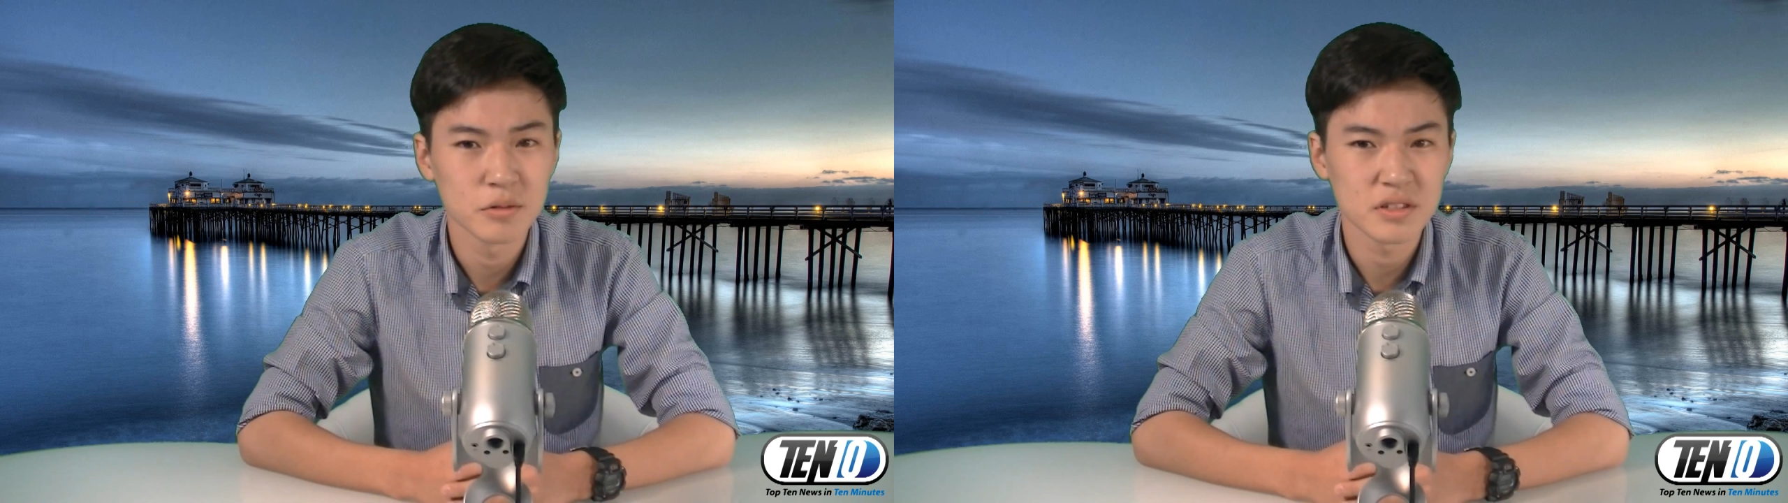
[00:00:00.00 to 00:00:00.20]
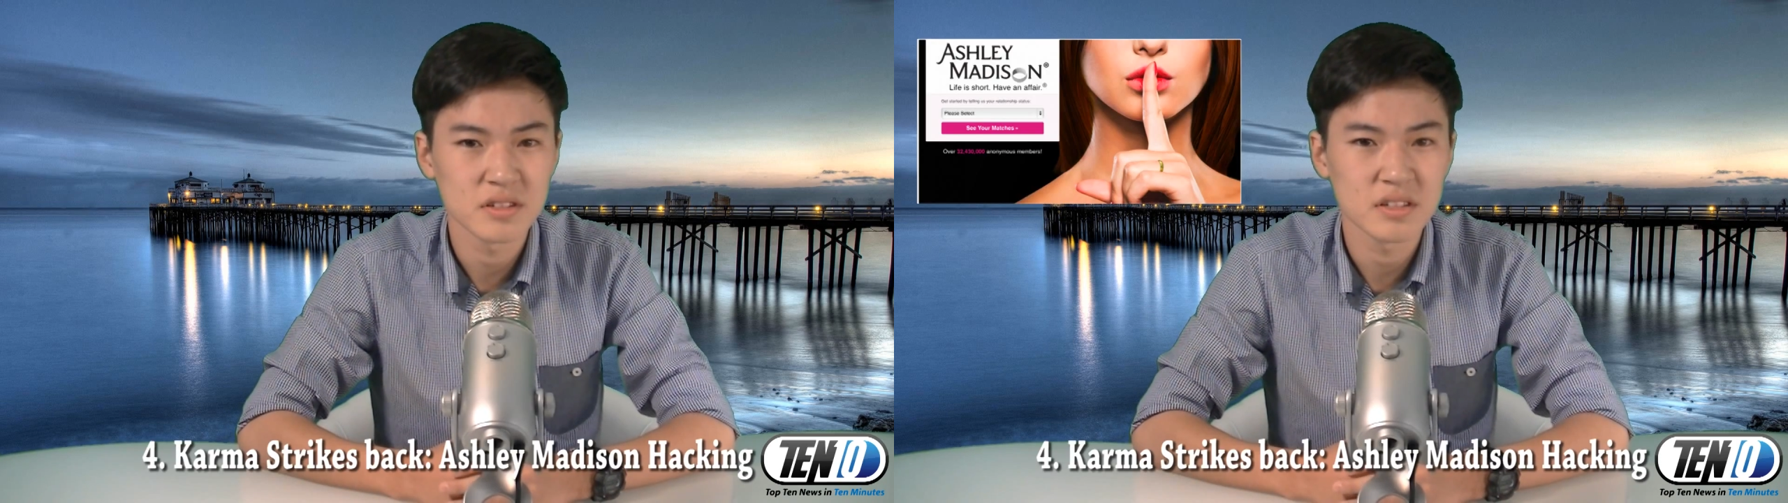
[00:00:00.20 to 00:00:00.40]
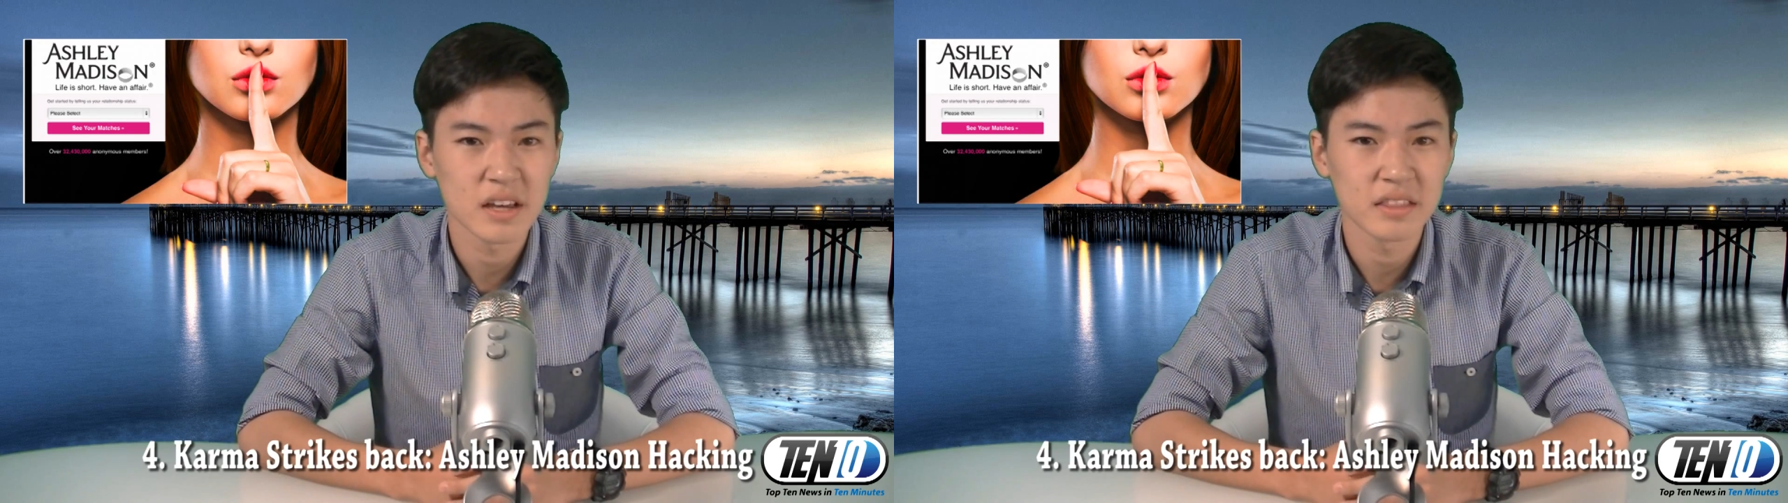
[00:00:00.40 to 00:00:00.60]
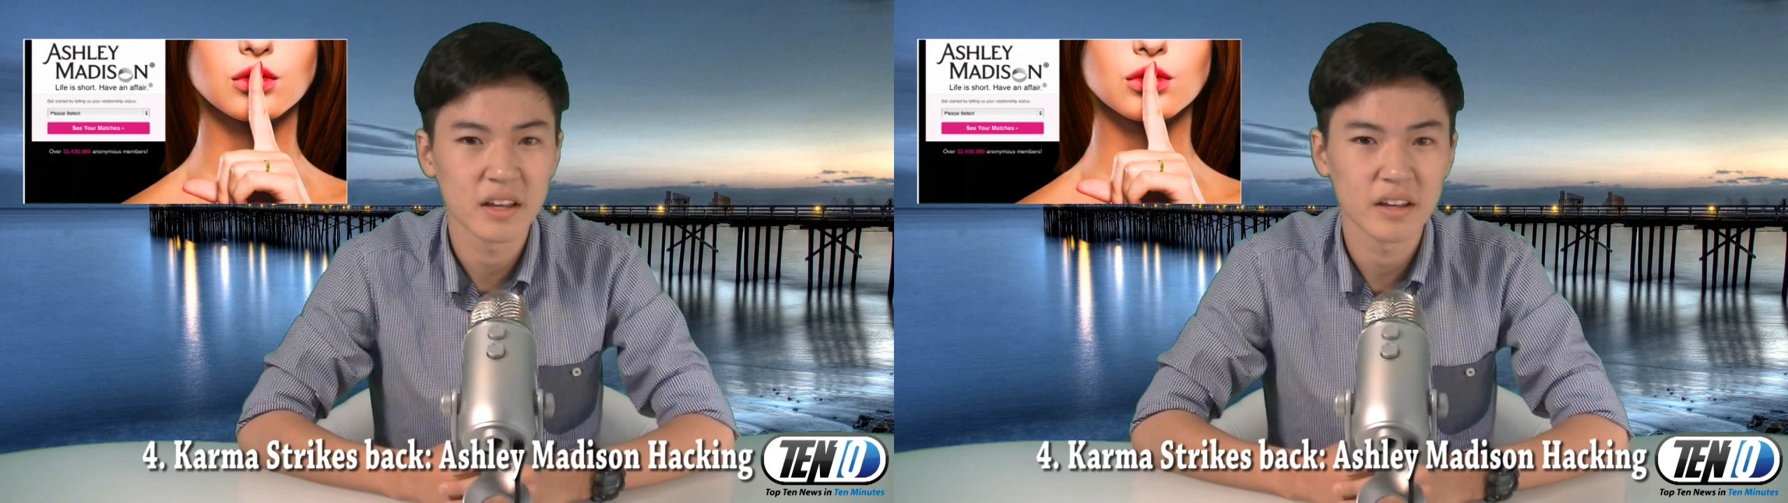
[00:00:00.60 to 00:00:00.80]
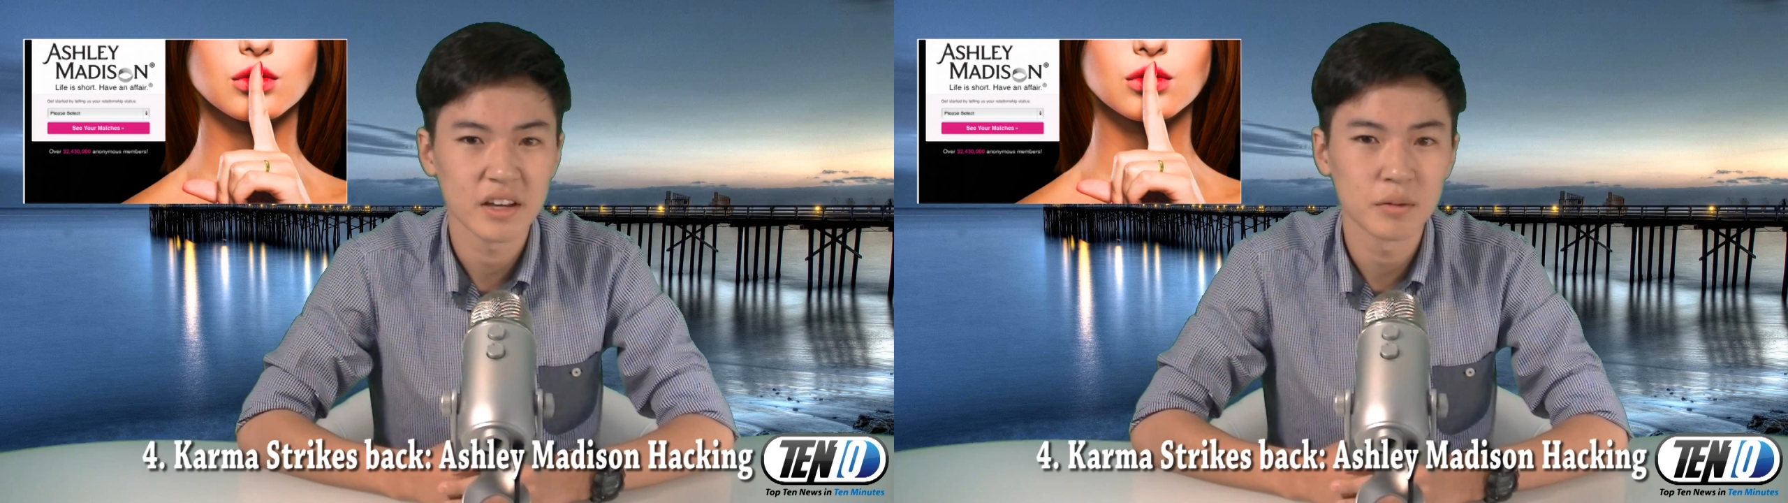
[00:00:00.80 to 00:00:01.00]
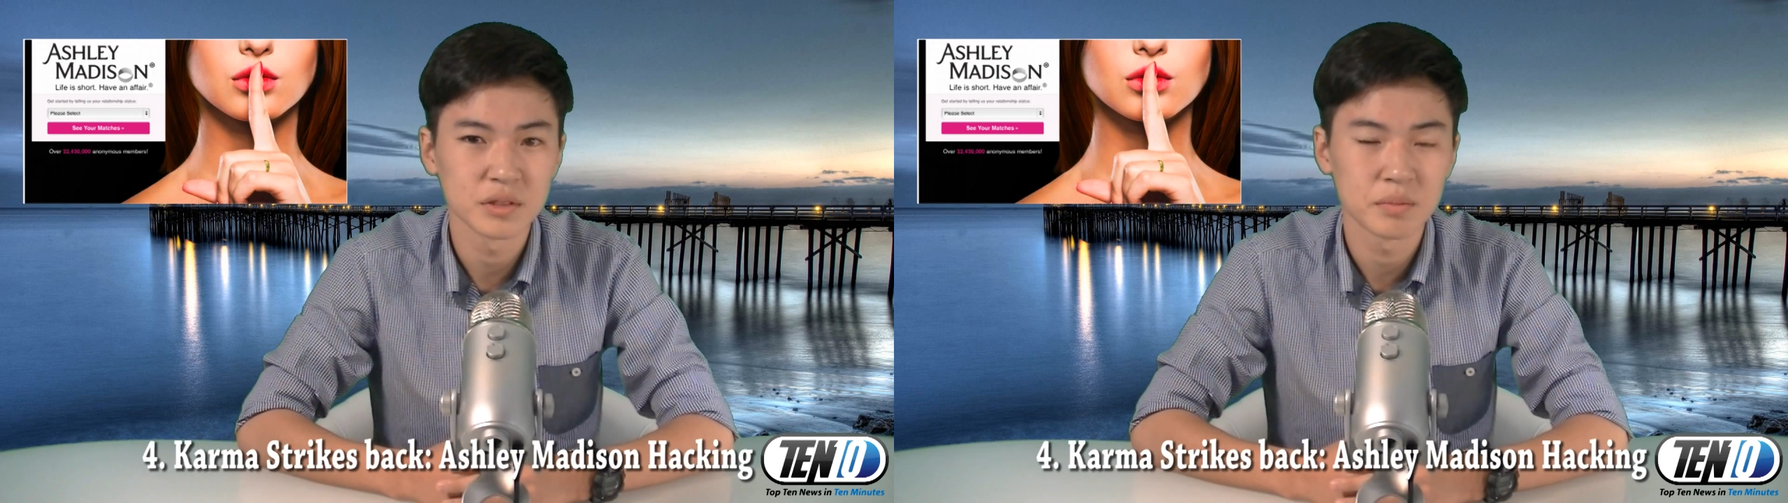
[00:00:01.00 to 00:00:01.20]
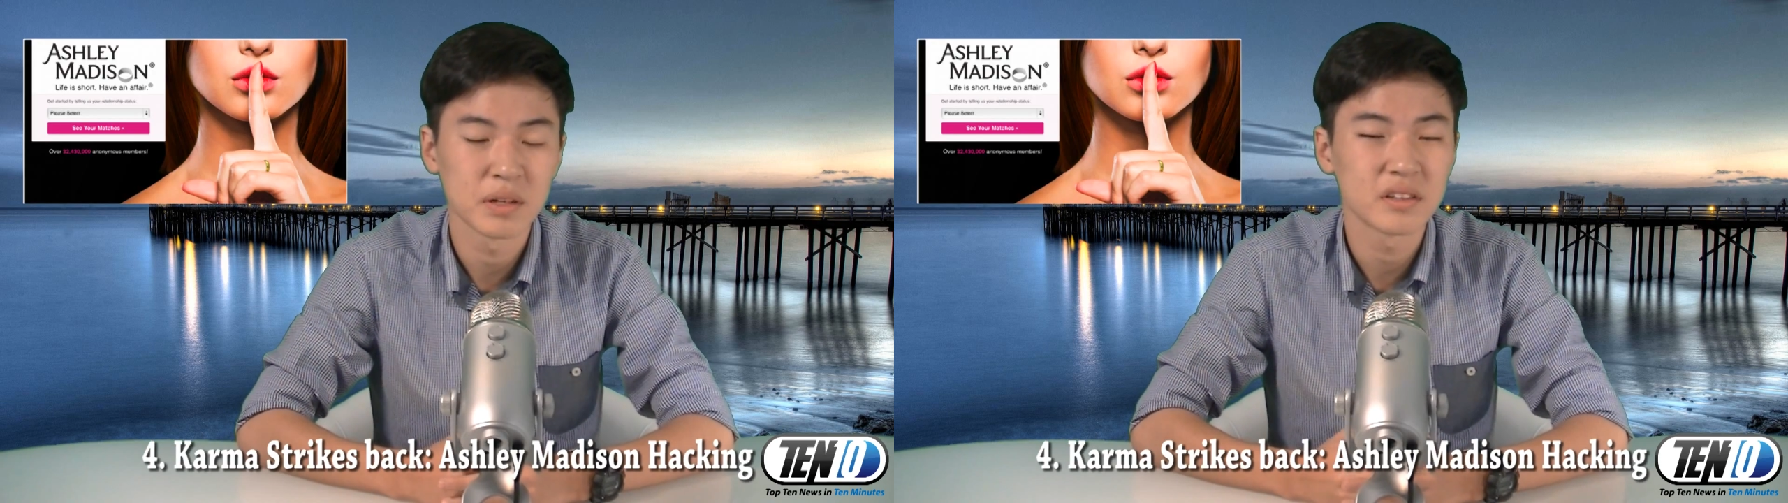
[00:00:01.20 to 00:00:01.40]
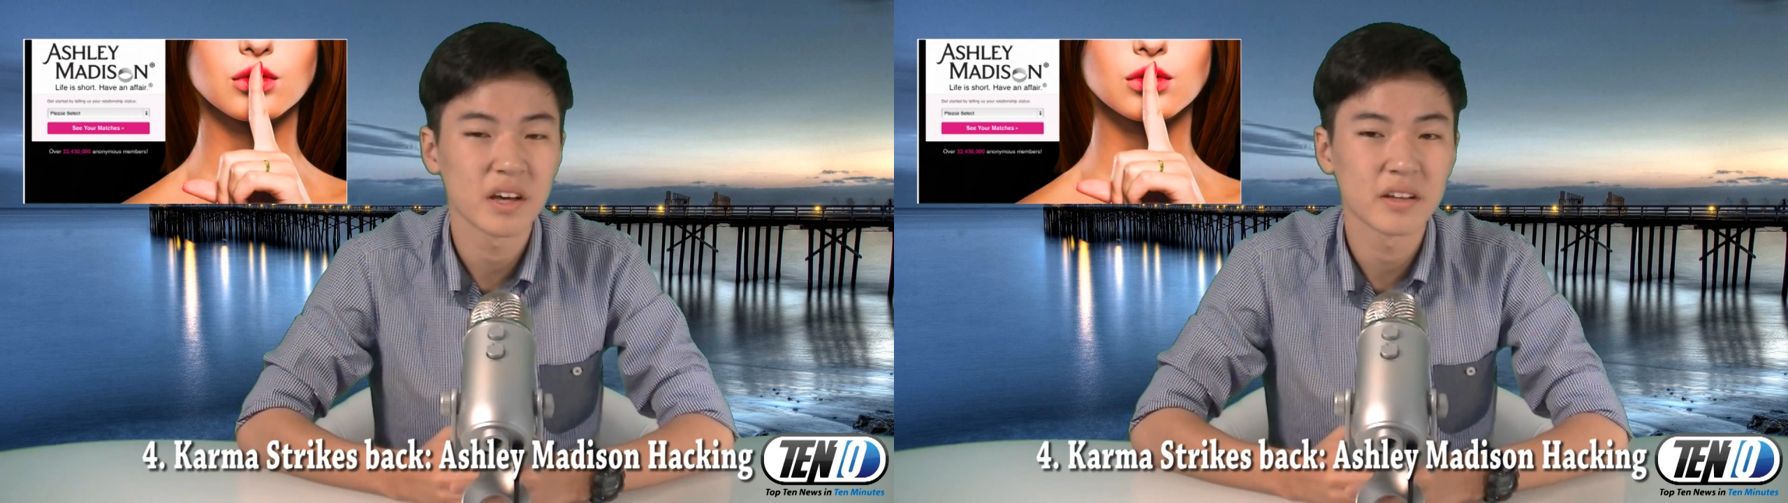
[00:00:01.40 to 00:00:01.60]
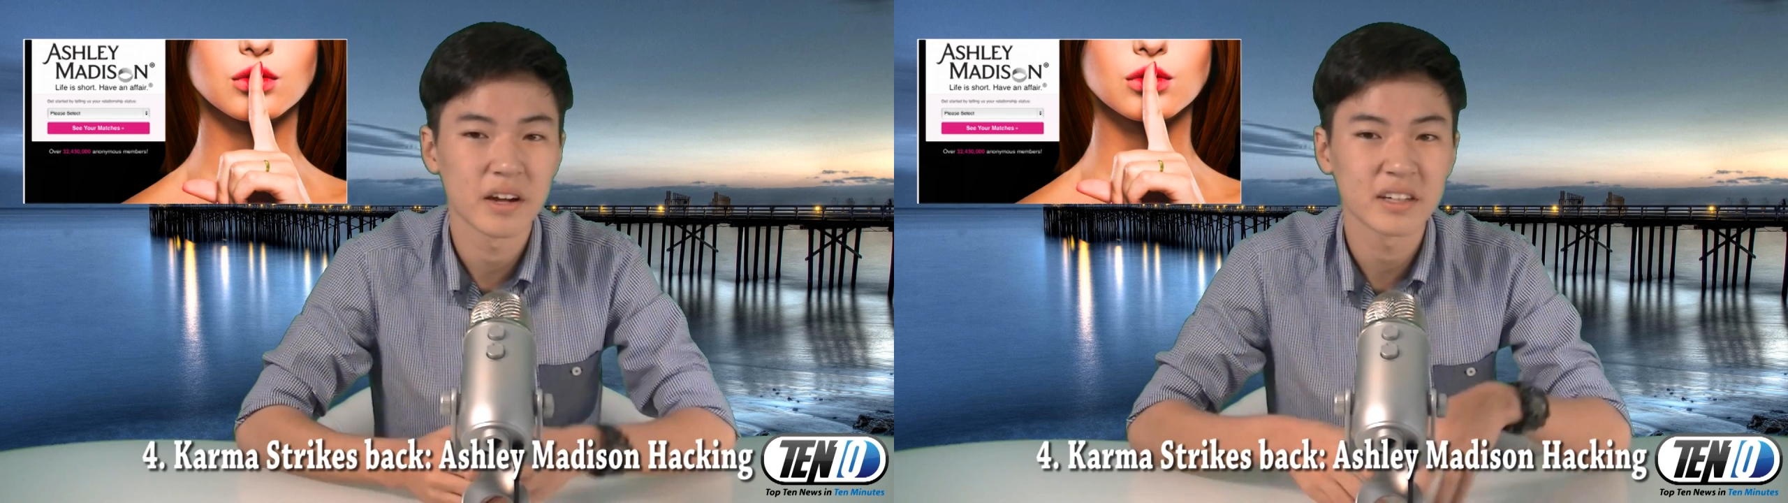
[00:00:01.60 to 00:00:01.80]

which is a site that helps put together